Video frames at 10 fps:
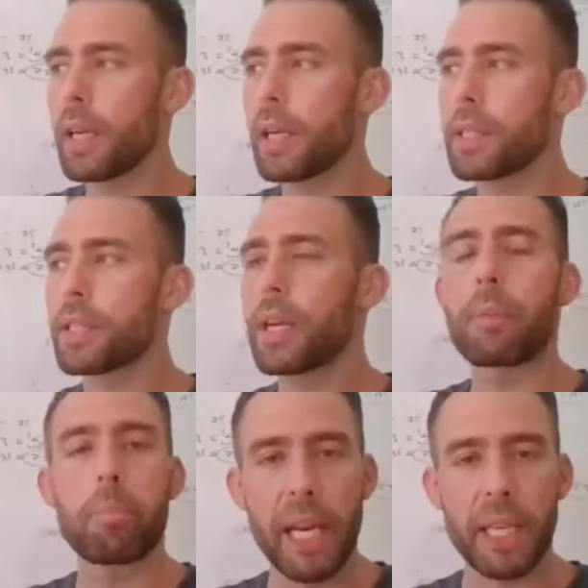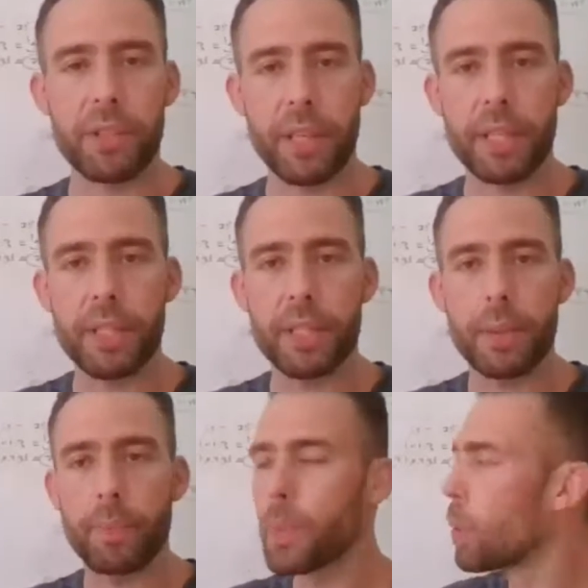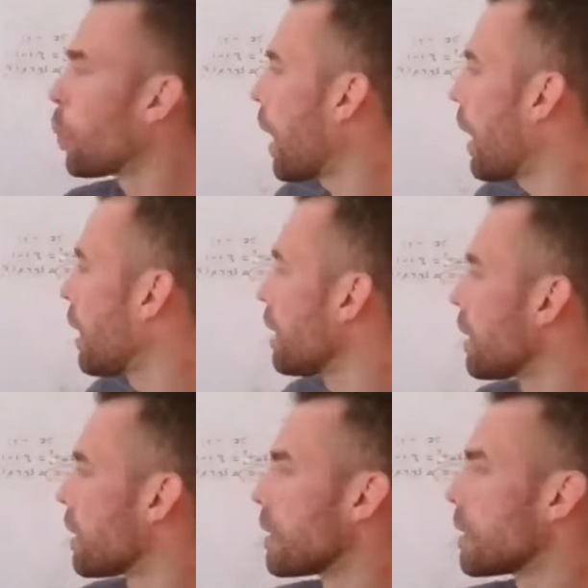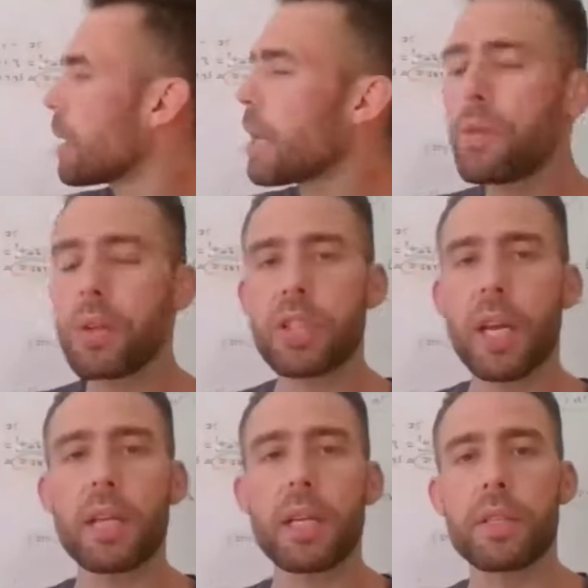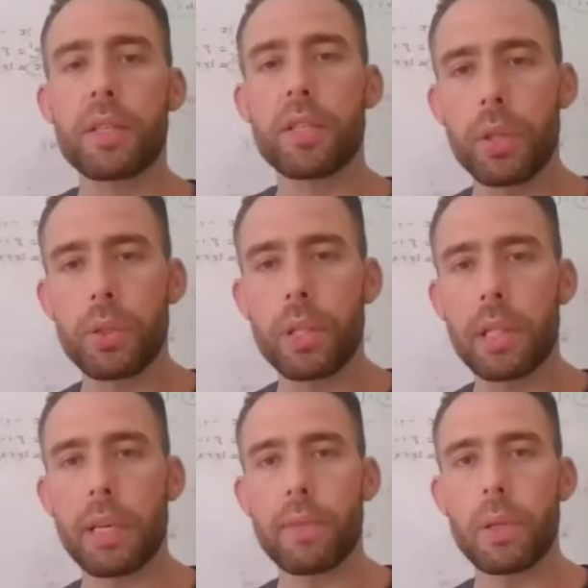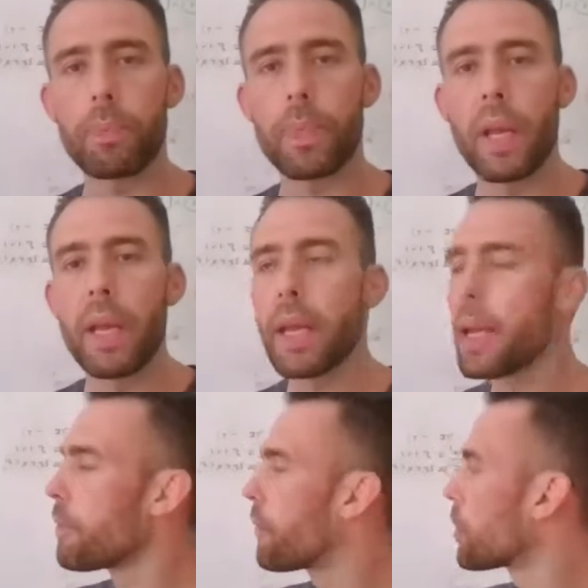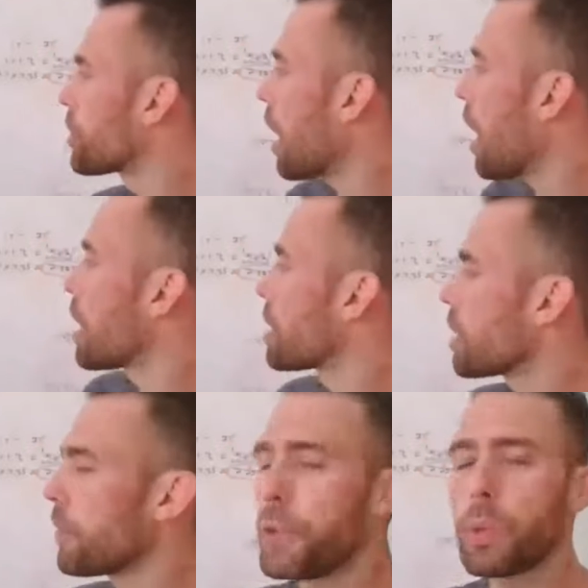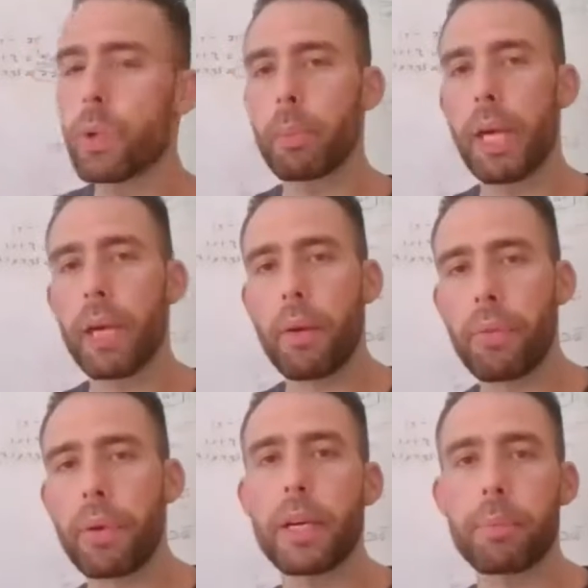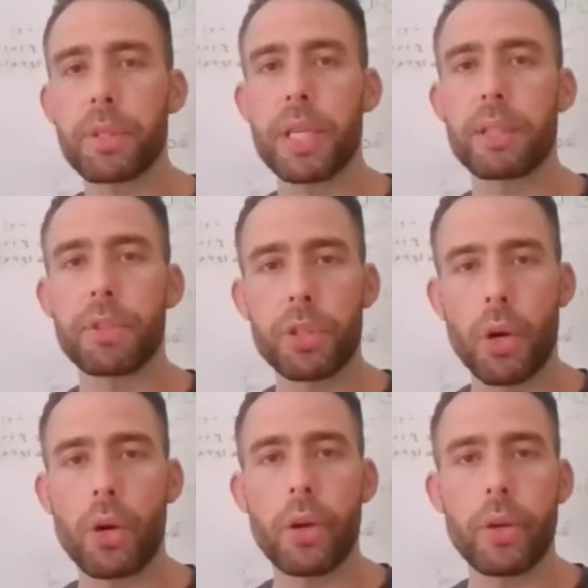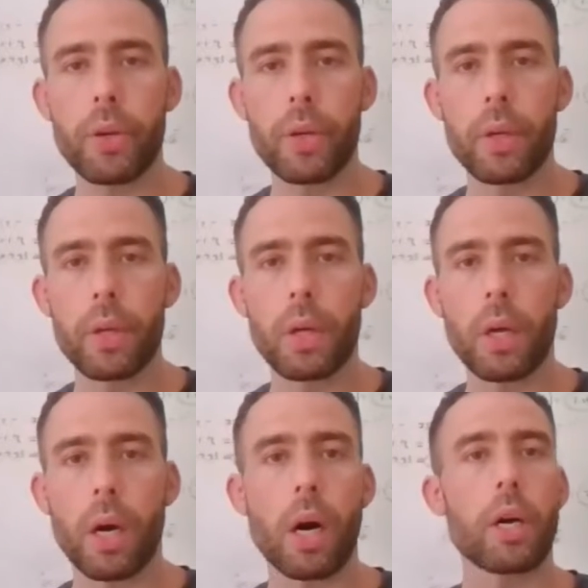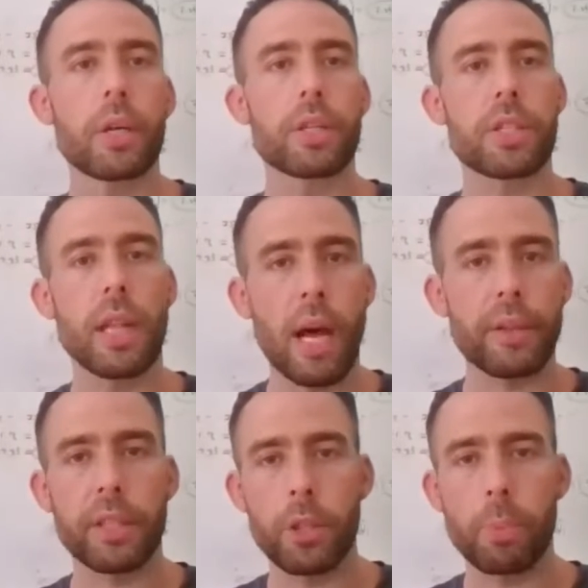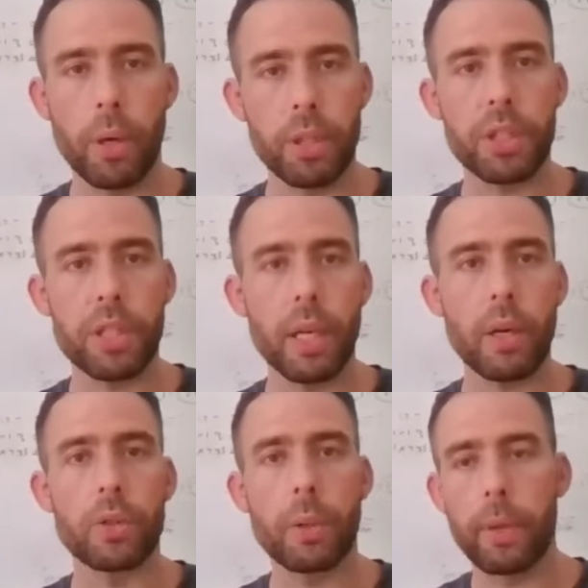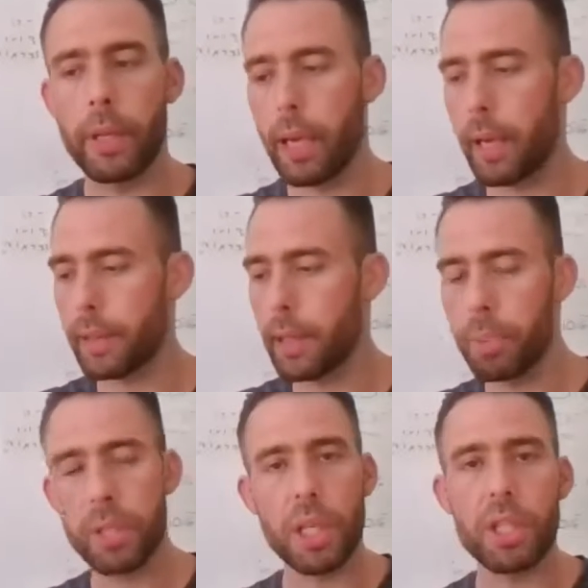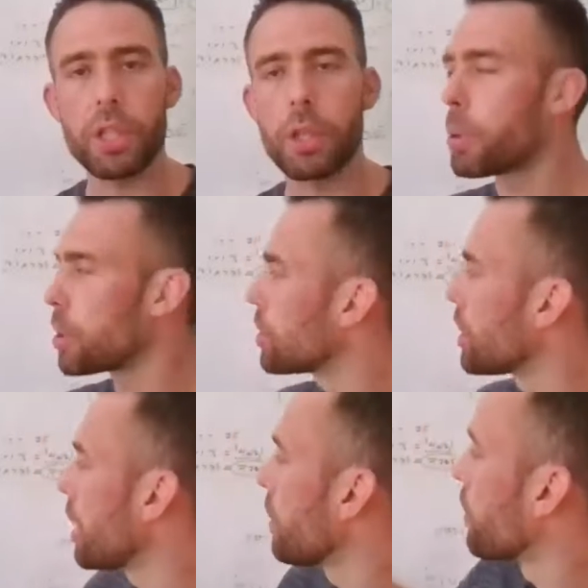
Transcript: is a matrix, while EtherChain is a unilevel. In Forsage, if you want to make a 300% return on the slot that you're purchasing, or the position you're purchasing,